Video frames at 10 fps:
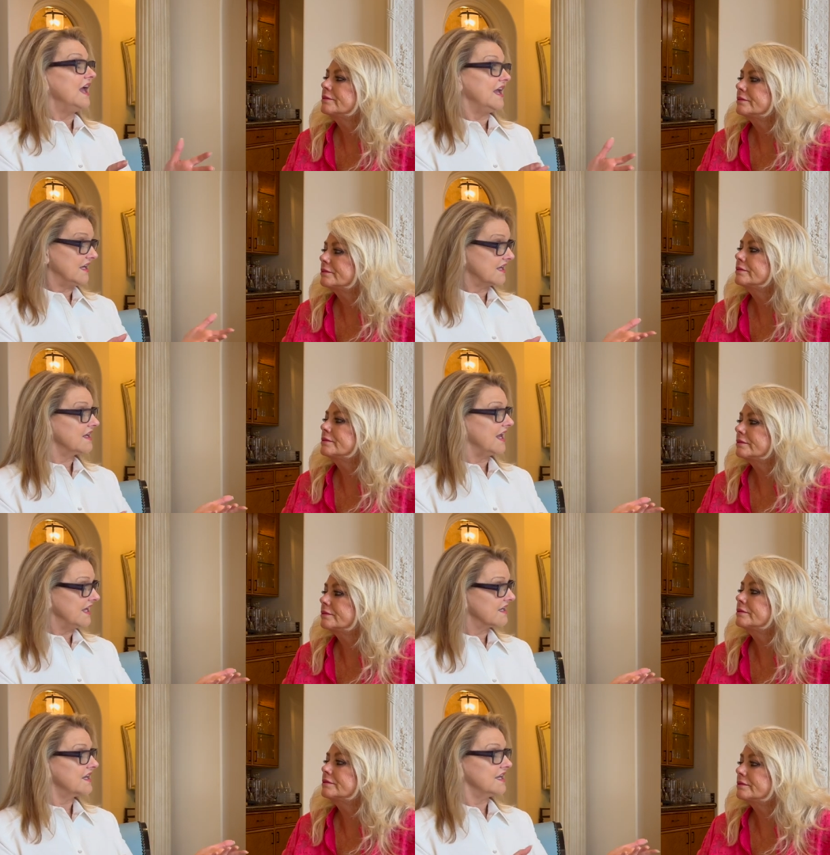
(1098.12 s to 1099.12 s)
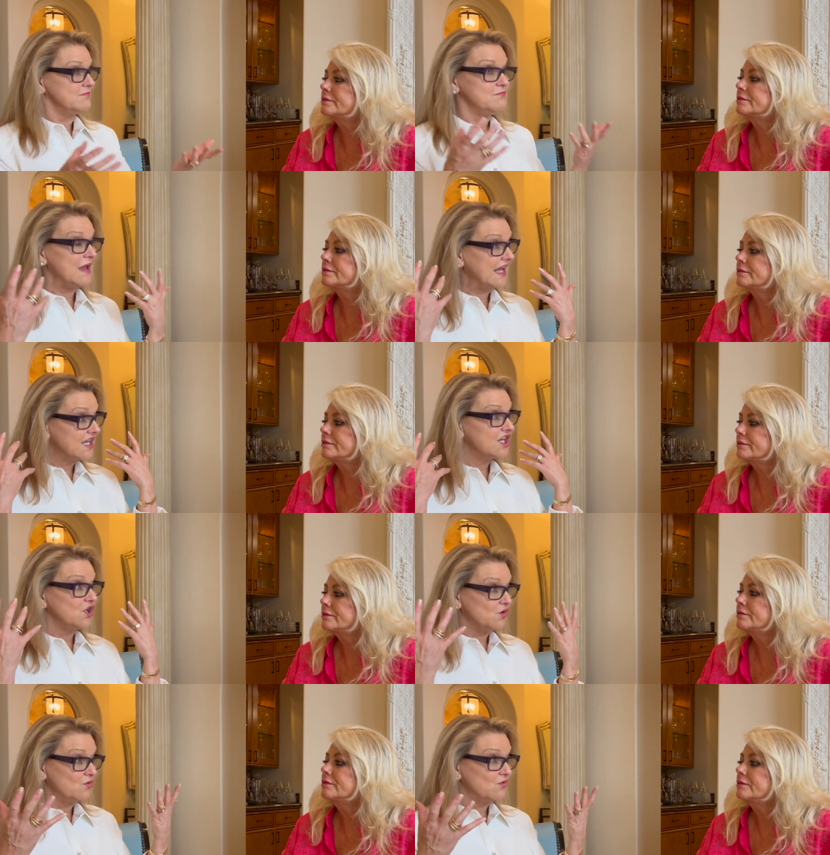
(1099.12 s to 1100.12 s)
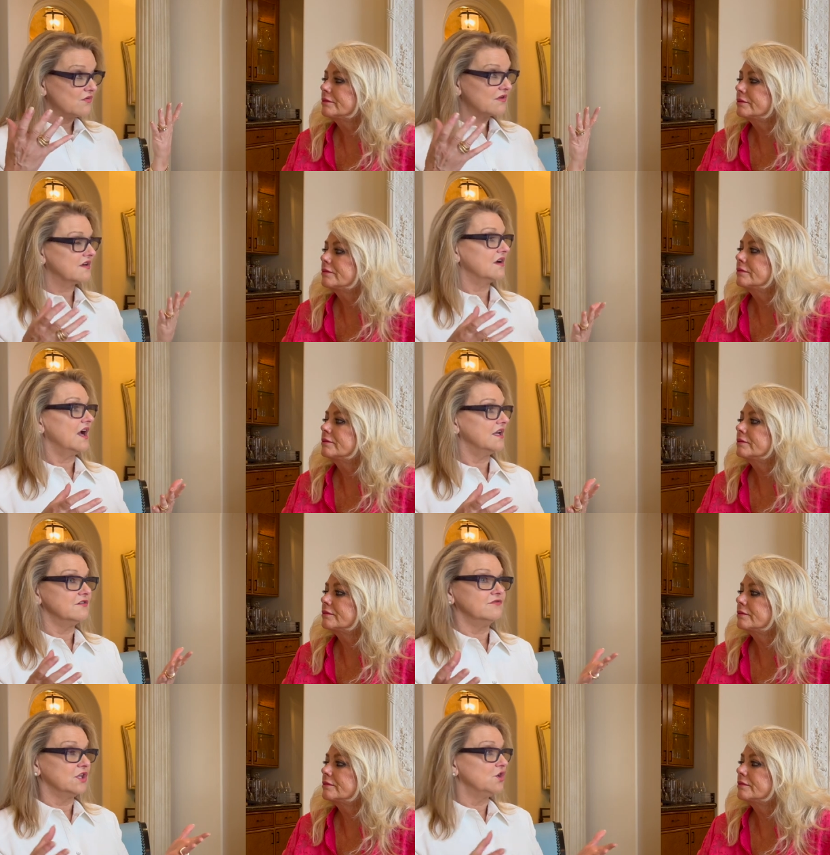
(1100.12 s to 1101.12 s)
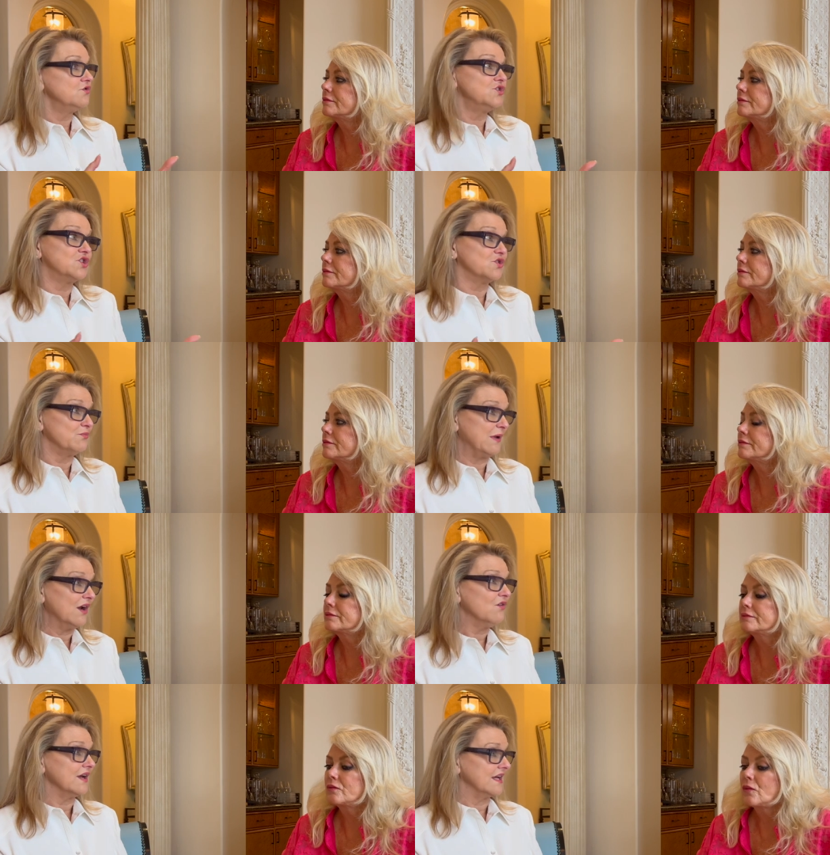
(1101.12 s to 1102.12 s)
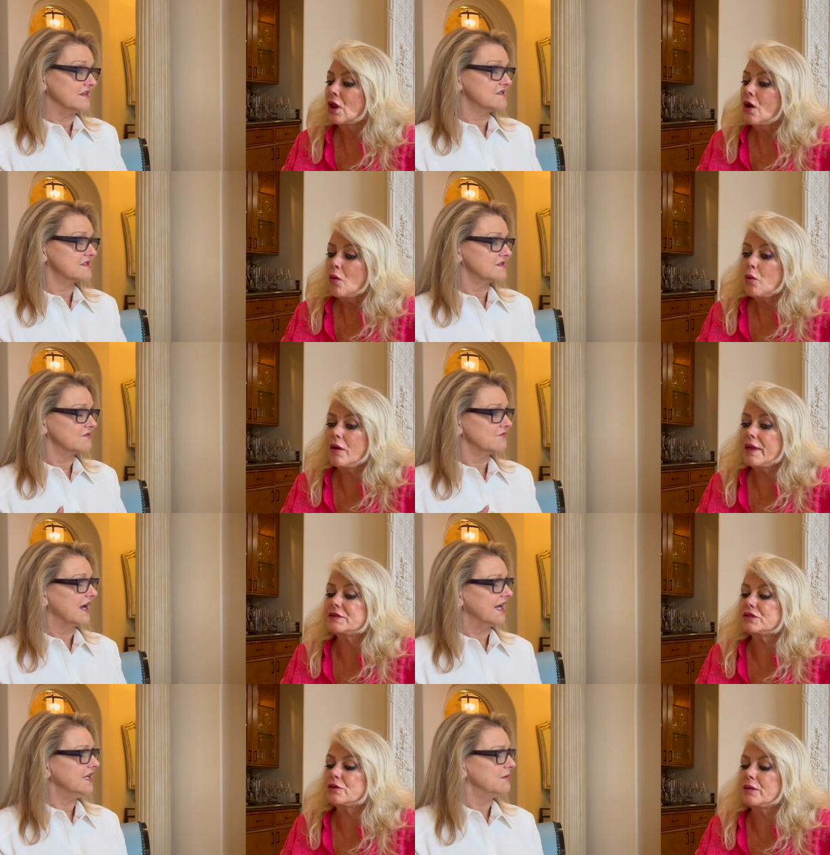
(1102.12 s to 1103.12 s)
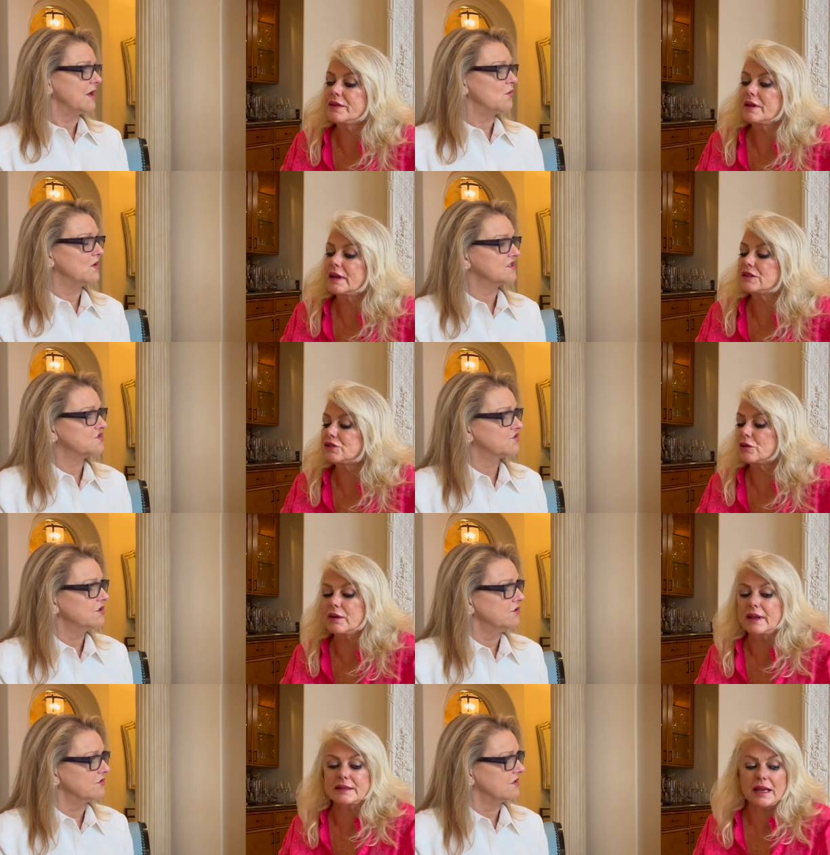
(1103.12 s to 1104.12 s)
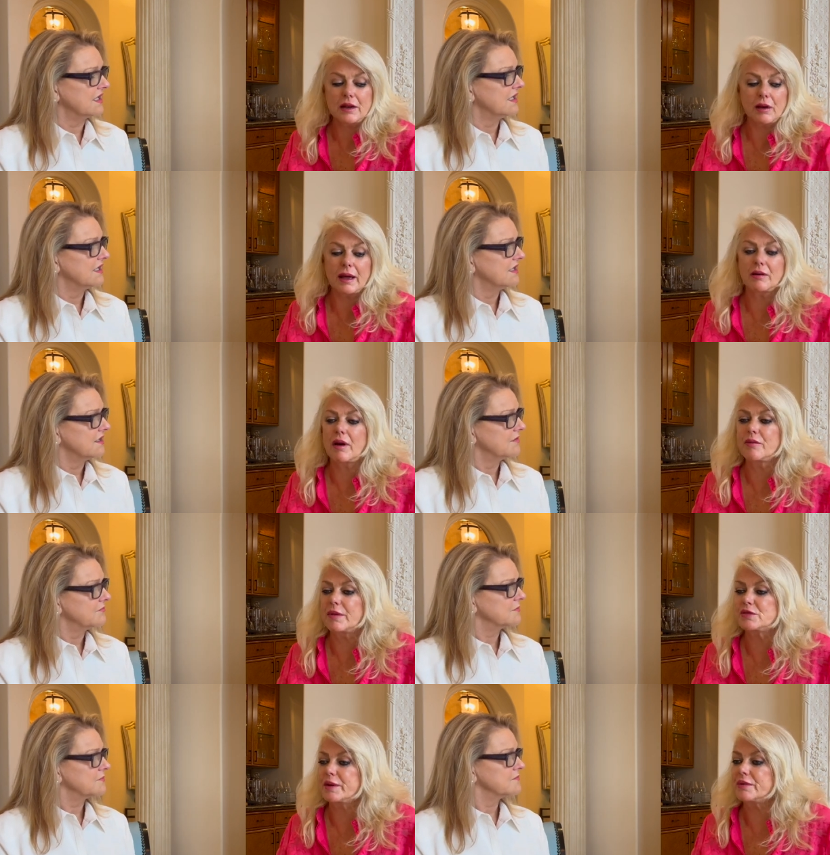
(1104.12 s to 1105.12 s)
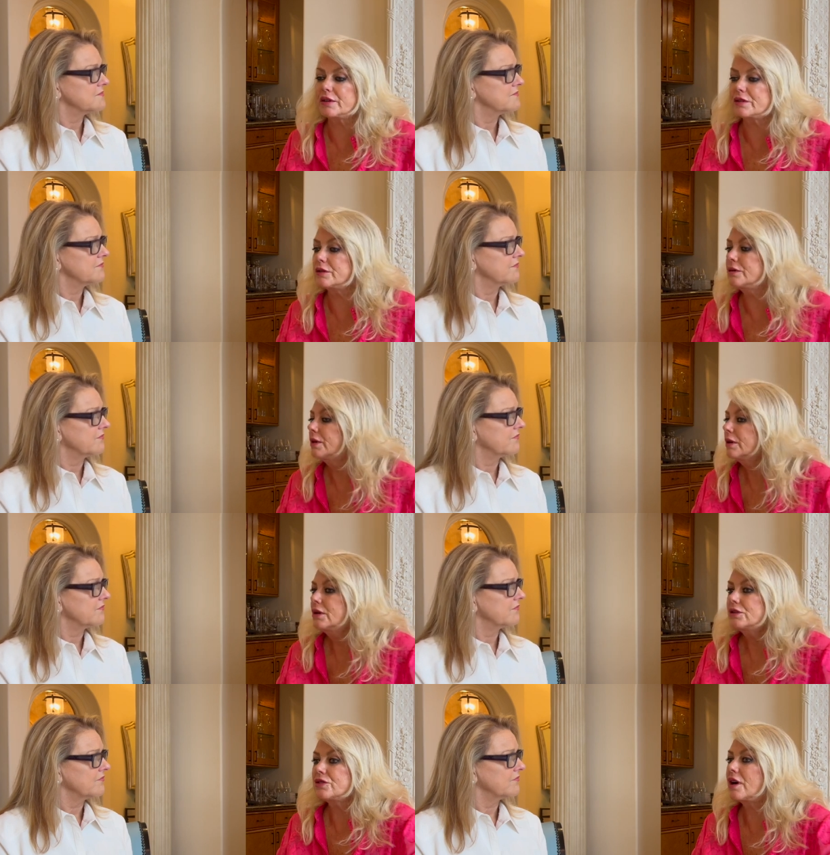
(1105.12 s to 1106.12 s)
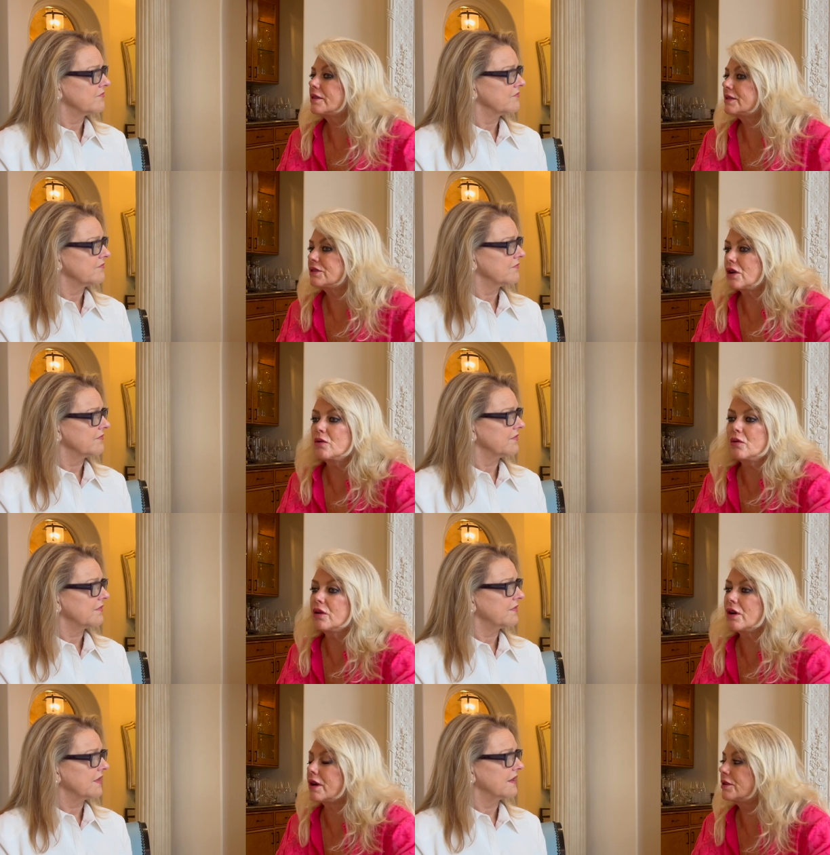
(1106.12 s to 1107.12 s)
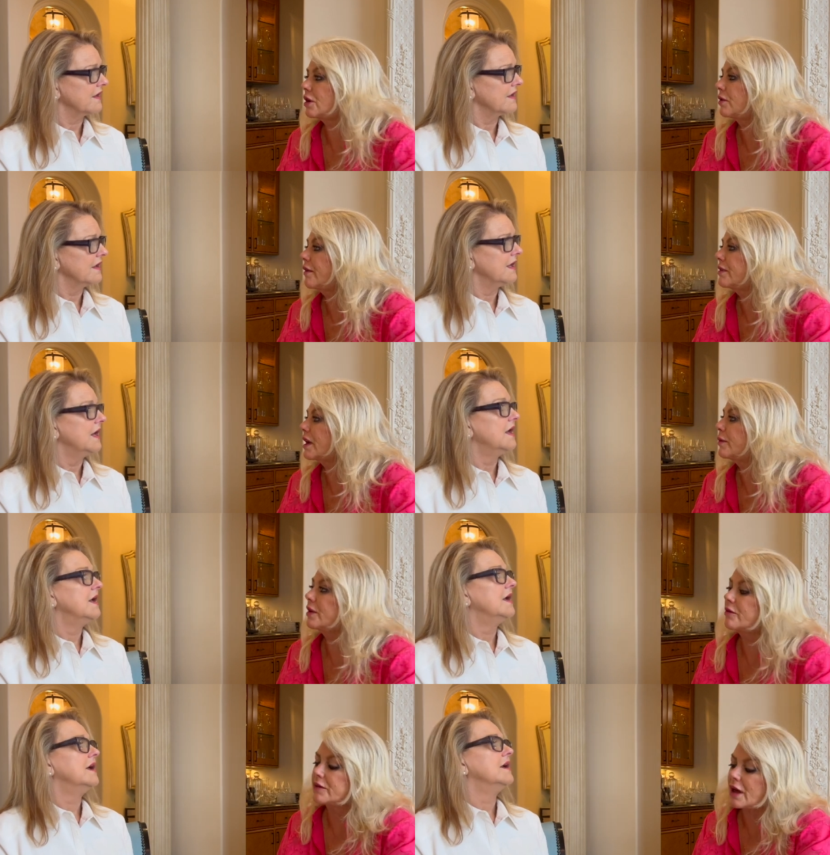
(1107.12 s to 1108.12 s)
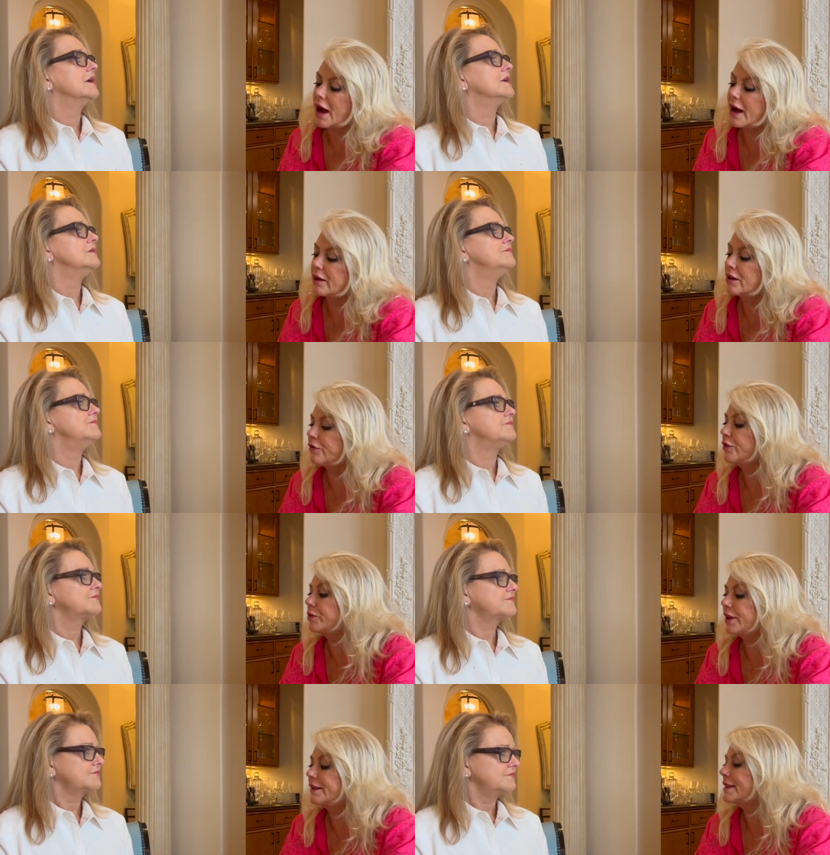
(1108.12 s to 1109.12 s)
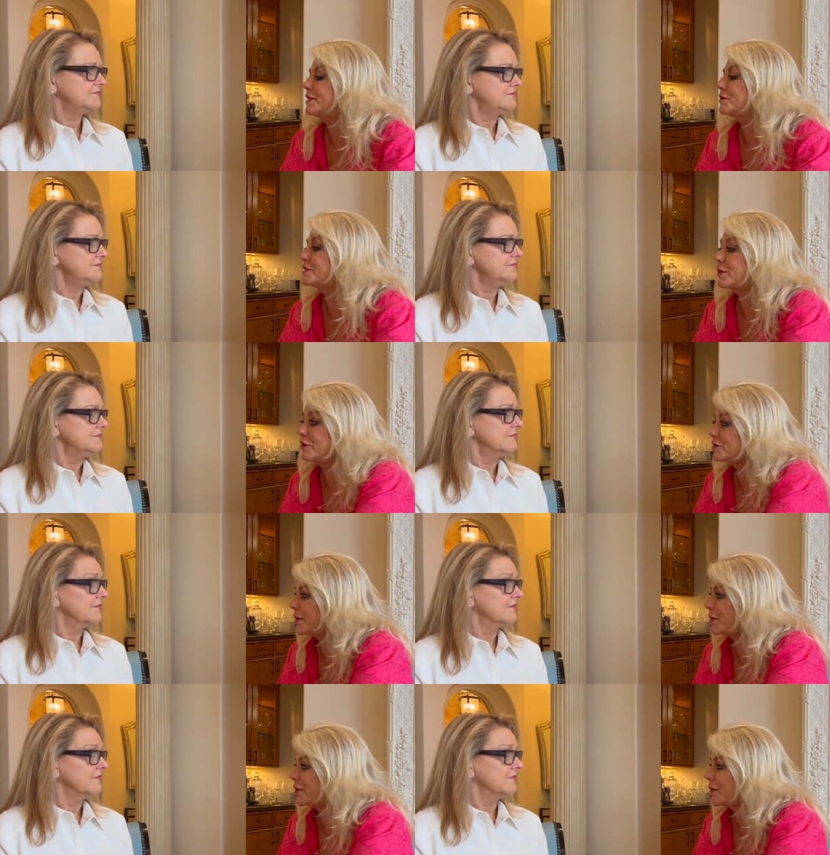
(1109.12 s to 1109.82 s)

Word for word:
Speaker 1: it it can make you kind of lose your bearings. Well, that's true. With, that's true. With,
Speaker 2: let's say you're hanging around with a bunch of people that do drugs and don't work and don't everything. I mean, the, the higher, you know, if you play tennis with somebody who's